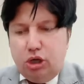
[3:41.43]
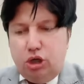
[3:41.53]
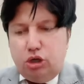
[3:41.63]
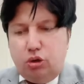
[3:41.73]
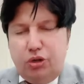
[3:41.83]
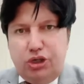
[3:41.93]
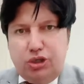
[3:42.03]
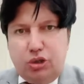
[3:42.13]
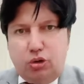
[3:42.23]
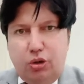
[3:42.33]

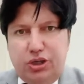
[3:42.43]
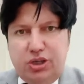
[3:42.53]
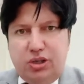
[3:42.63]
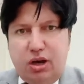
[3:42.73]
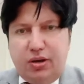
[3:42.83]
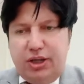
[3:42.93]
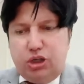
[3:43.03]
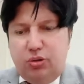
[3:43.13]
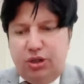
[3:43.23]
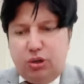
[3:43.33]
Cohesion are
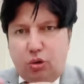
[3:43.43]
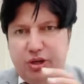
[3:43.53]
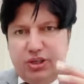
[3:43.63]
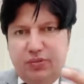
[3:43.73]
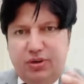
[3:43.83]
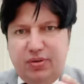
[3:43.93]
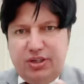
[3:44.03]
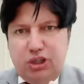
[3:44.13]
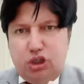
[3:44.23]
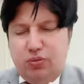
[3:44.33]
actually the cohesive
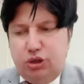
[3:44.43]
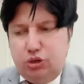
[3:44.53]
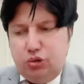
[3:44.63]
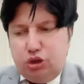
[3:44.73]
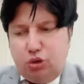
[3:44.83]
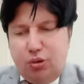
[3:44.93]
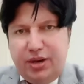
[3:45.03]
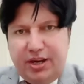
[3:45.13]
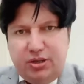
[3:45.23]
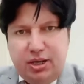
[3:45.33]
devices you will use to
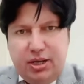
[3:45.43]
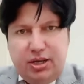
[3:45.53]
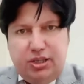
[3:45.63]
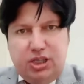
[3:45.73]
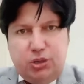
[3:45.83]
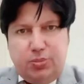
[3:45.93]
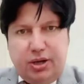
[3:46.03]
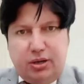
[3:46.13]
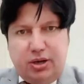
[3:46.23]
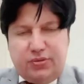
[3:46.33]
connect these
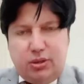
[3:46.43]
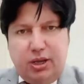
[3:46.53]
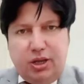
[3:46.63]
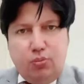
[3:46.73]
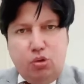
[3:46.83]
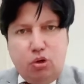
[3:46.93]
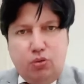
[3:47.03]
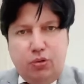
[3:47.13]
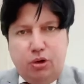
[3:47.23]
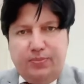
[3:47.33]
paragraphs, like
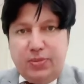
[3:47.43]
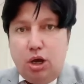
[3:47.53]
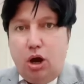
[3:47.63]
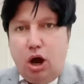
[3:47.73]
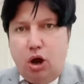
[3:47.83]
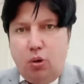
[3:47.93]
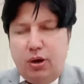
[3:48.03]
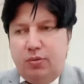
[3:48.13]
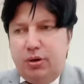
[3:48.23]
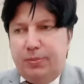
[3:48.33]
moreover,
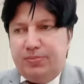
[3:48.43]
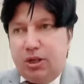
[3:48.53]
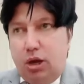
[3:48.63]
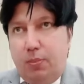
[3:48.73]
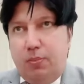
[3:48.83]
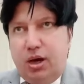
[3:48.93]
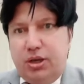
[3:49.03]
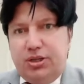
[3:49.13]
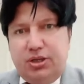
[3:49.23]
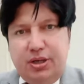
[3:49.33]
however,
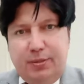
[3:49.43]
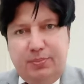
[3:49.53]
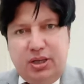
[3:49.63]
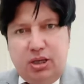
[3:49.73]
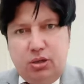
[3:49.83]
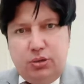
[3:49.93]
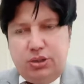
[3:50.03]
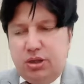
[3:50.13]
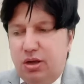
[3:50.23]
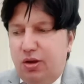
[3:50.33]
but,
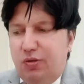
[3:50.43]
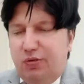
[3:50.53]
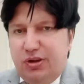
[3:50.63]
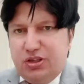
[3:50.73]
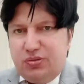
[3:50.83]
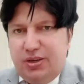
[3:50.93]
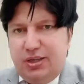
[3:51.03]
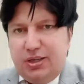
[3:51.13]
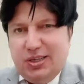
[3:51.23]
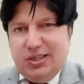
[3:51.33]
because,
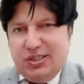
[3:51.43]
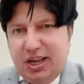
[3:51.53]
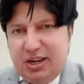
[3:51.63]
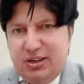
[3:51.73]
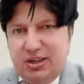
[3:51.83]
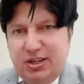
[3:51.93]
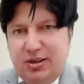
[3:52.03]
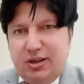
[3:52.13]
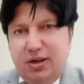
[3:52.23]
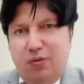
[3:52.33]
firstly,
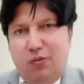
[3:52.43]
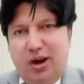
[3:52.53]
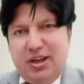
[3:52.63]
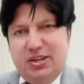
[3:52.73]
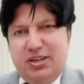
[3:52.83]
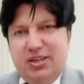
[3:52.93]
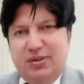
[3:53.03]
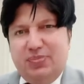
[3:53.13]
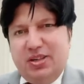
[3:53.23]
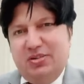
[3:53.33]
secondly, finally,
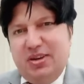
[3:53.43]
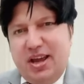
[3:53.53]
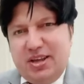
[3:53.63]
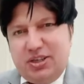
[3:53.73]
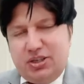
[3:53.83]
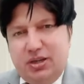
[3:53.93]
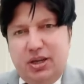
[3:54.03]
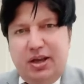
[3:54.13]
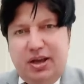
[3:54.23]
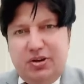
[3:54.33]
next,
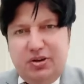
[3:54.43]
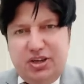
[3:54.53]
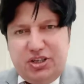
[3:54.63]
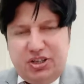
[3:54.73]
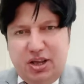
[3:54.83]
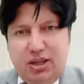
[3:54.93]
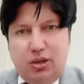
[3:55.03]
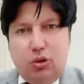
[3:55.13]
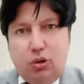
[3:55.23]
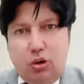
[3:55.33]
in a nutshell,
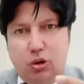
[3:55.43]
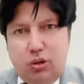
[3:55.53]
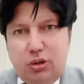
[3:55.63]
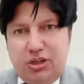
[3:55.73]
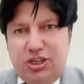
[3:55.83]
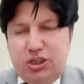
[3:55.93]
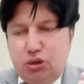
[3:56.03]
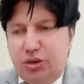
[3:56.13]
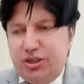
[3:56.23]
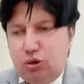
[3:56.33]
or all these, you
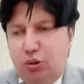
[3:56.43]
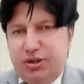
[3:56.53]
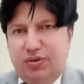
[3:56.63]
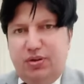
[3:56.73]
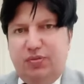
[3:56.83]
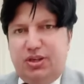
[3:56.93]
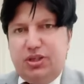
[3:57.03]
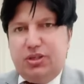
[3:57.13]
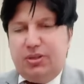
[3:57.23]
can say, cohesive devices.